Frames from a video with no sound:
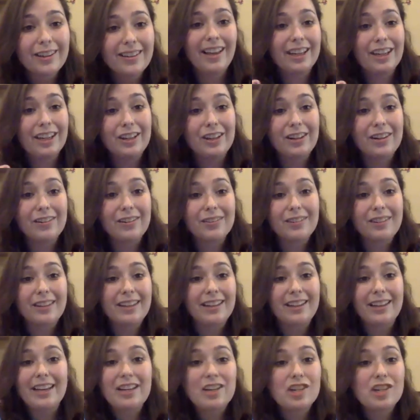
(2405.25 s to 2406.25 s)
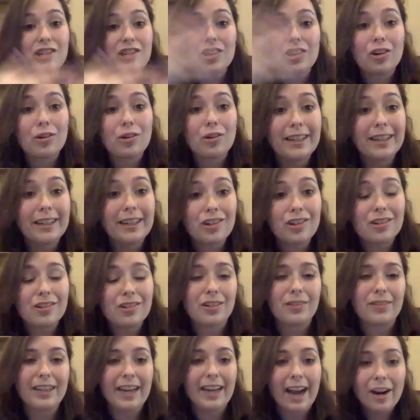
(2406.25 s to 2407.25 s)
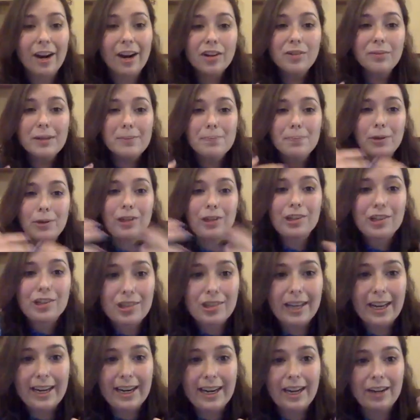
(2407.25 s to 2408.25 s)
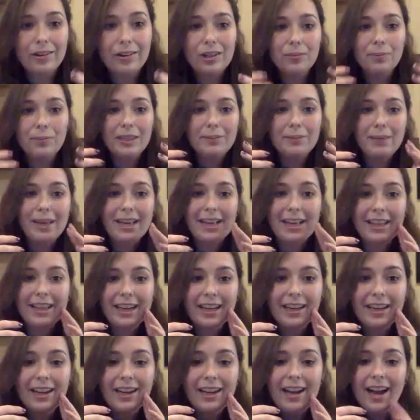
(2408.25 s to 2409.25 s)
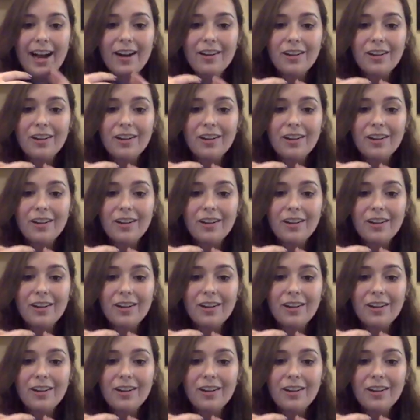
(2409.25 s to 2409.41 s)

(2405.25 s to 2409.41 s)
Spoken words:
you know, like she's a queen and she's servant. How can we push that? How can we make that?